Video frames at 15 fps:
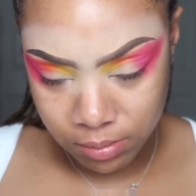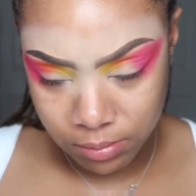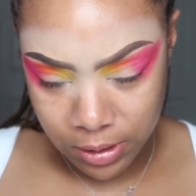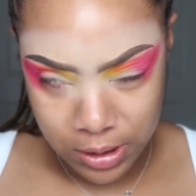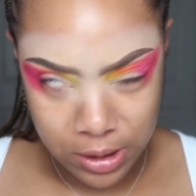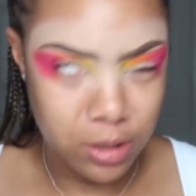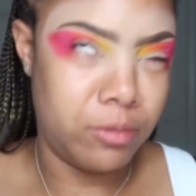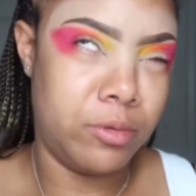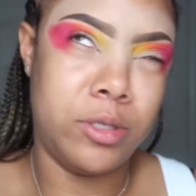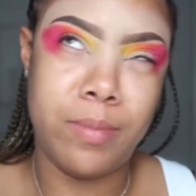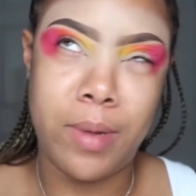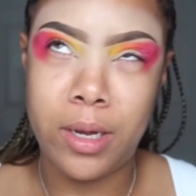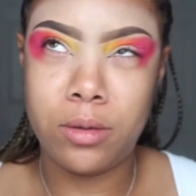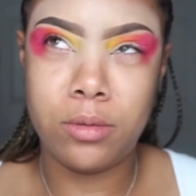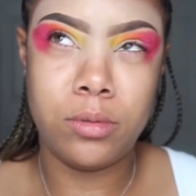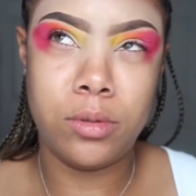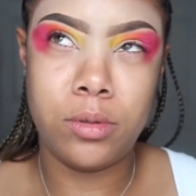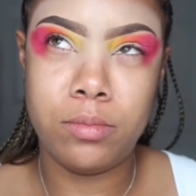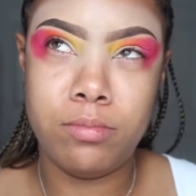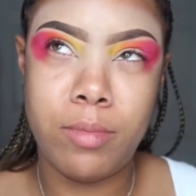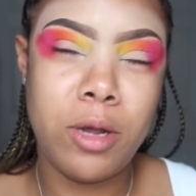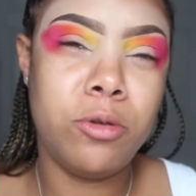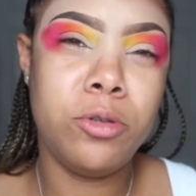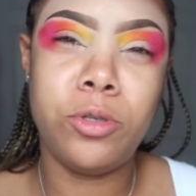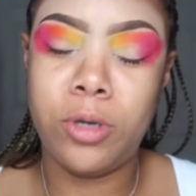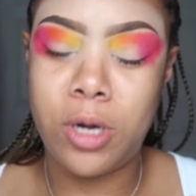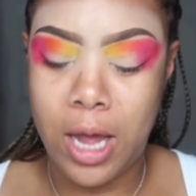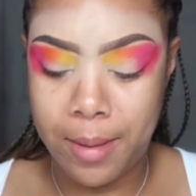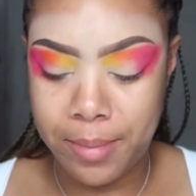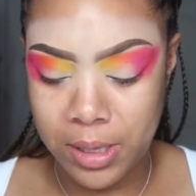I think it was Michael's or
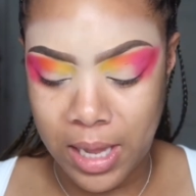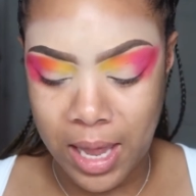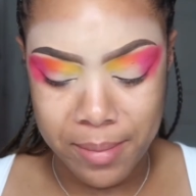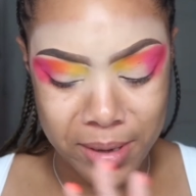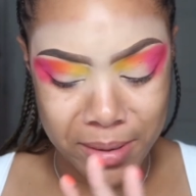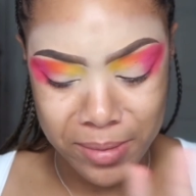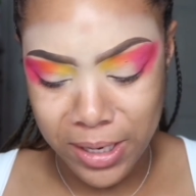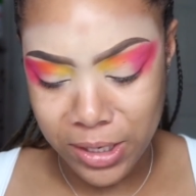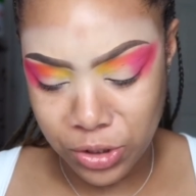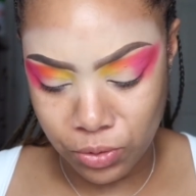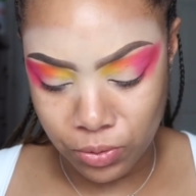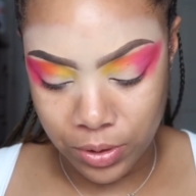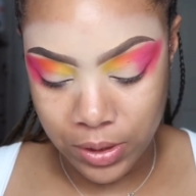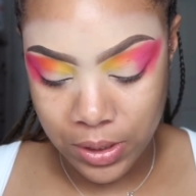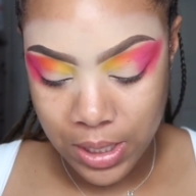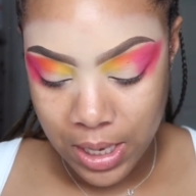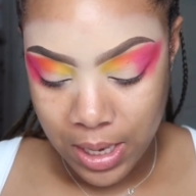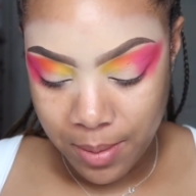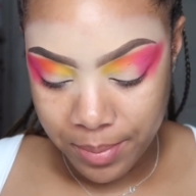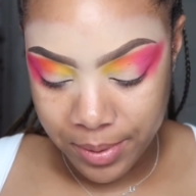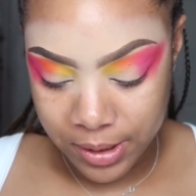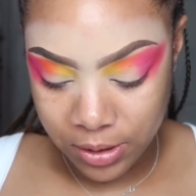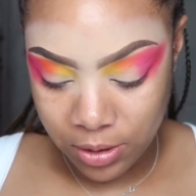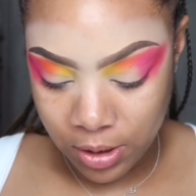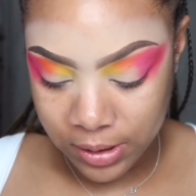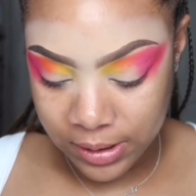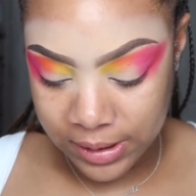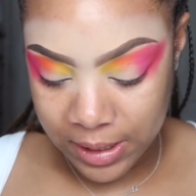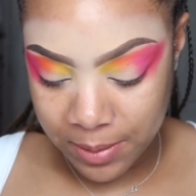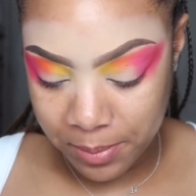Hobby Lobby, I'm not sure, but it's called
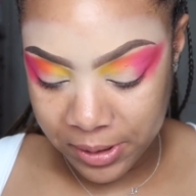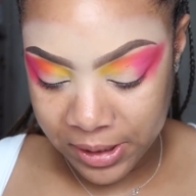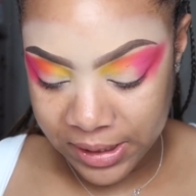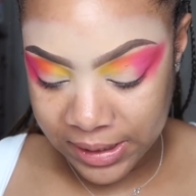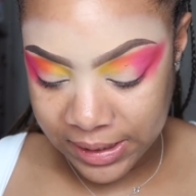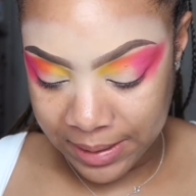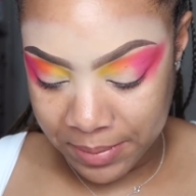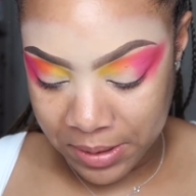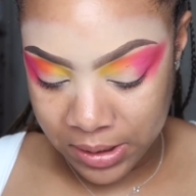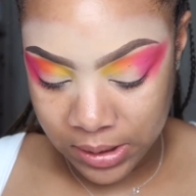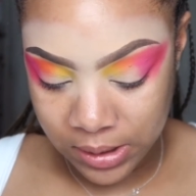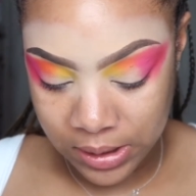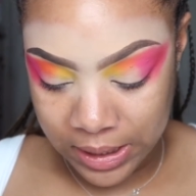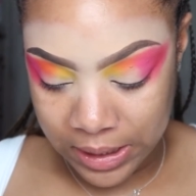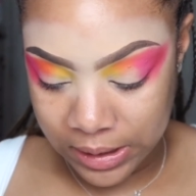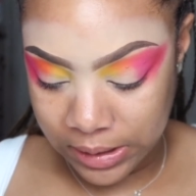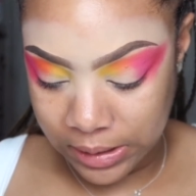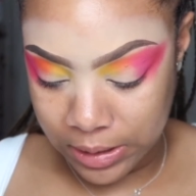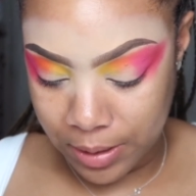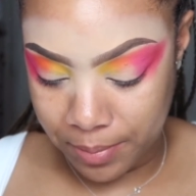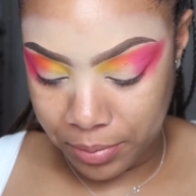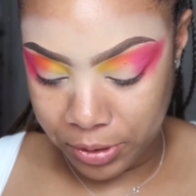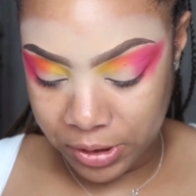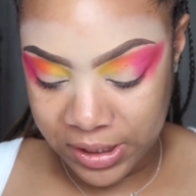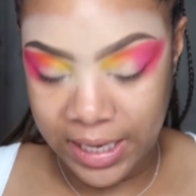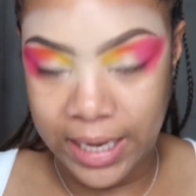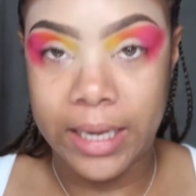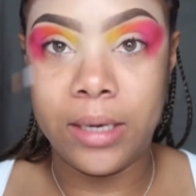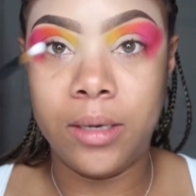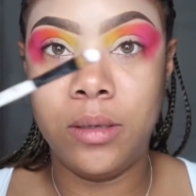Simply Simmons, and it's number
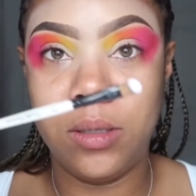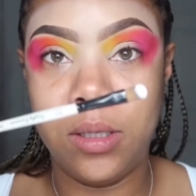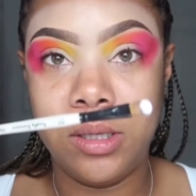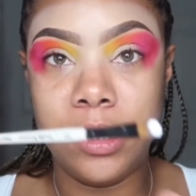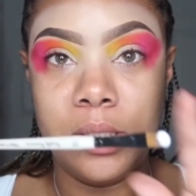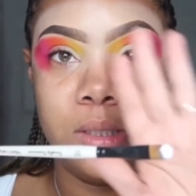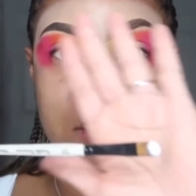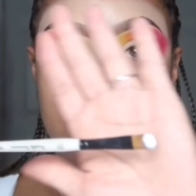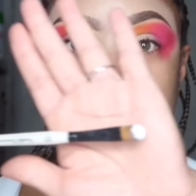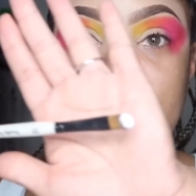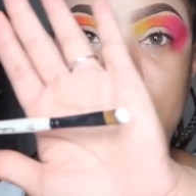10, and this is